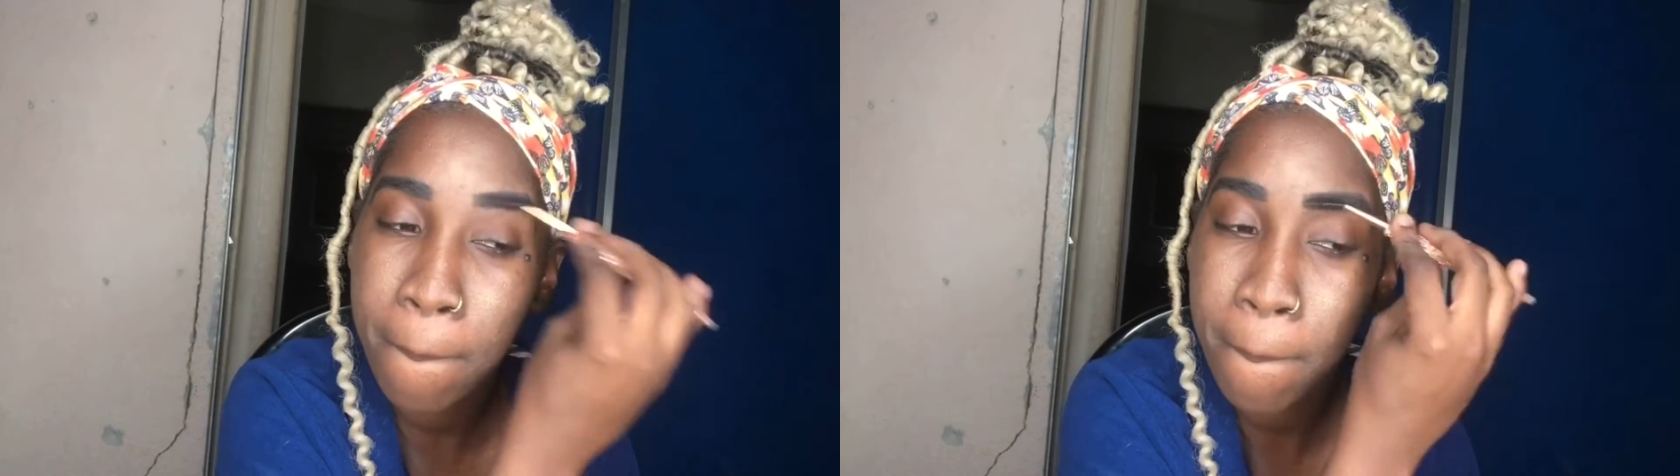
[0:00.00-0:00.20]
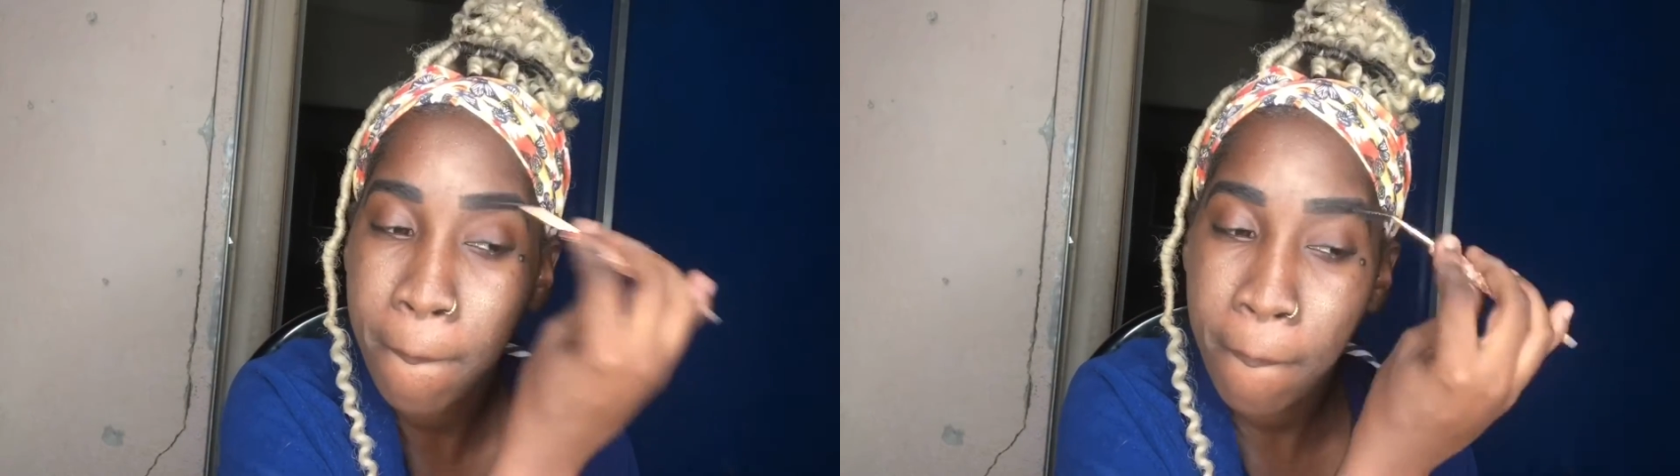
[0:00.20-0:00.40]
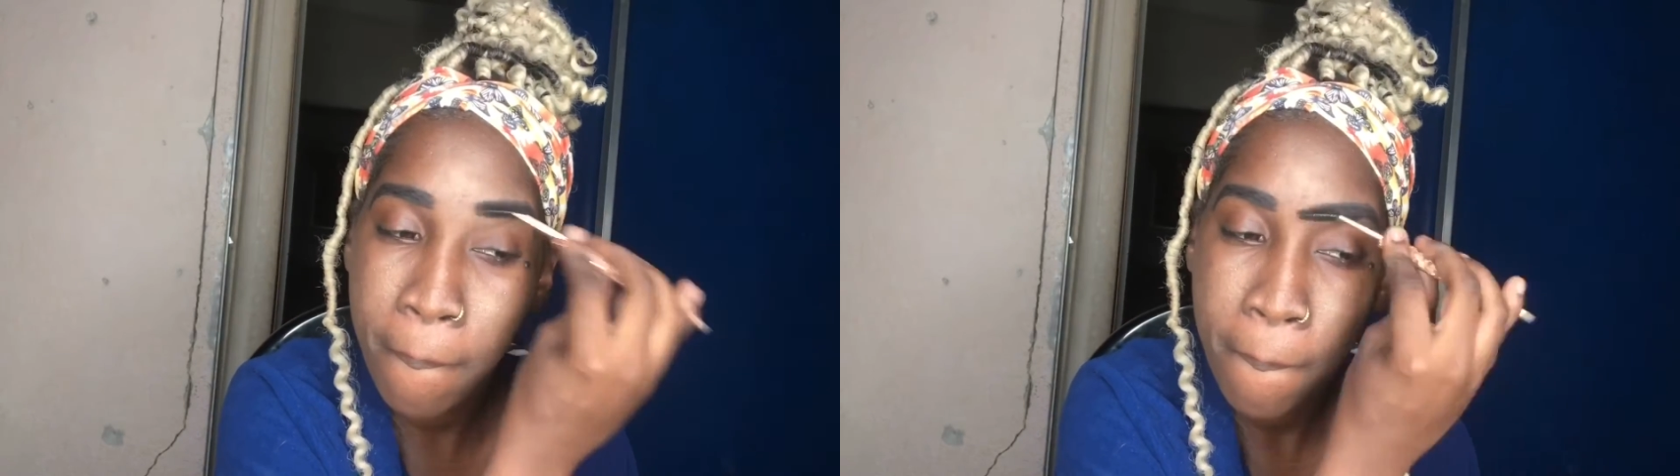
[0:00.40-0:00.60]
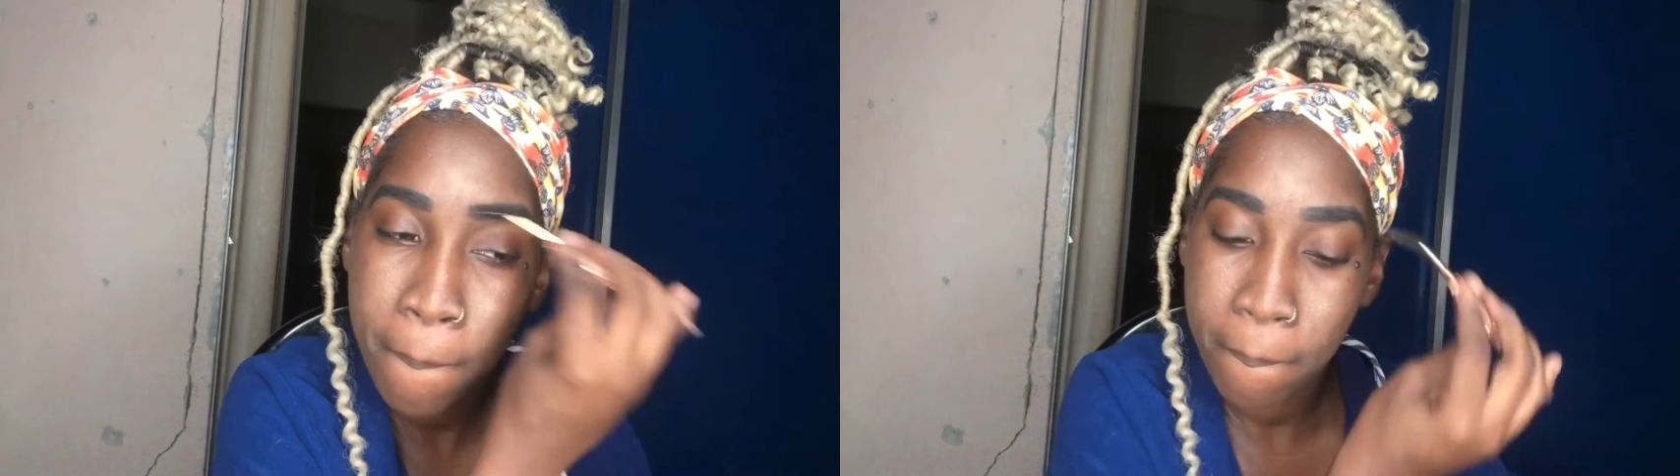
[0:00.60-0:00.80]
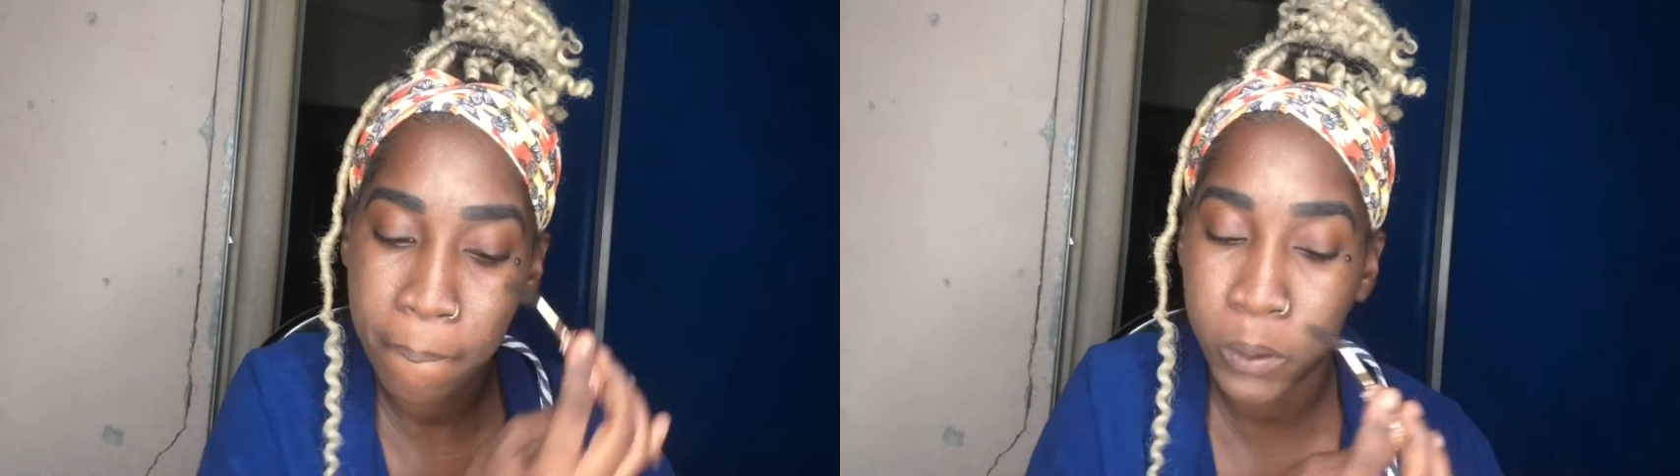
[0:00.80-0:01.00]
so it doesn't
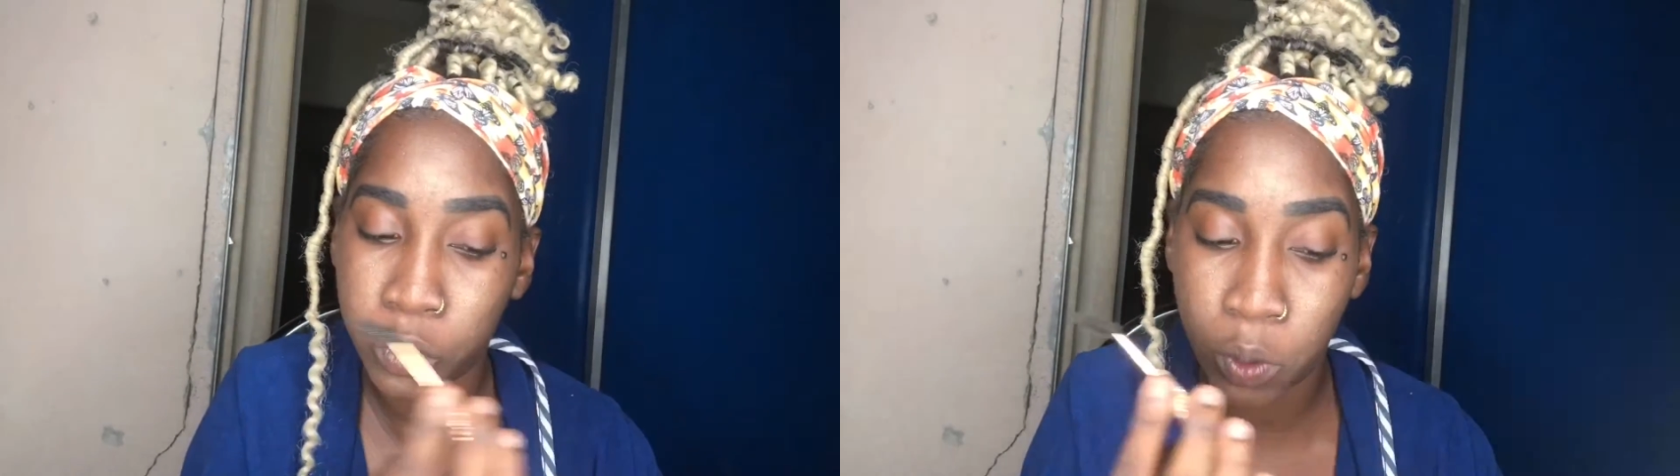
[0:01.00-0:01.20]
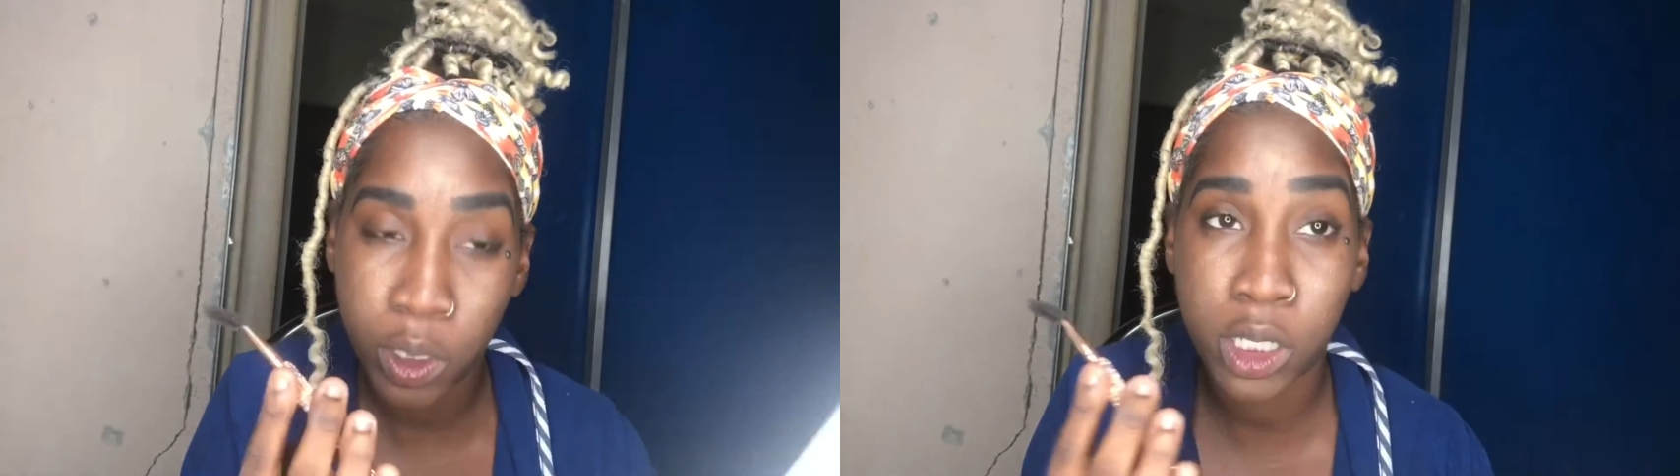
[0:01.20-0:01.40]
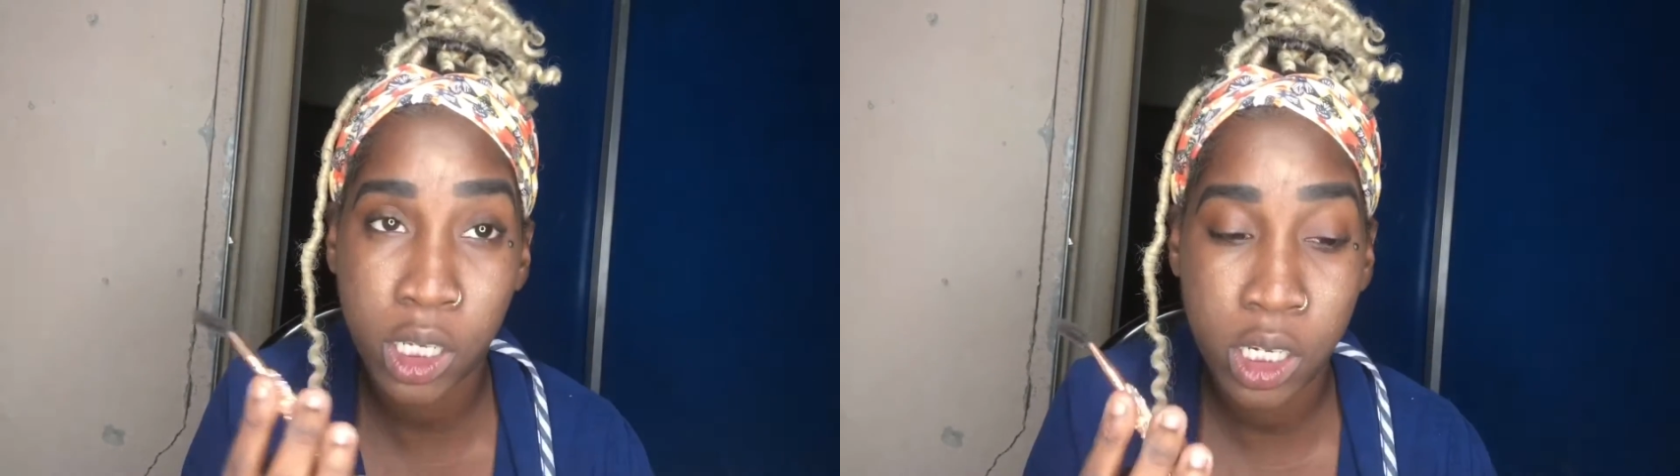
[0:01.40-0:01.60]
look so dark.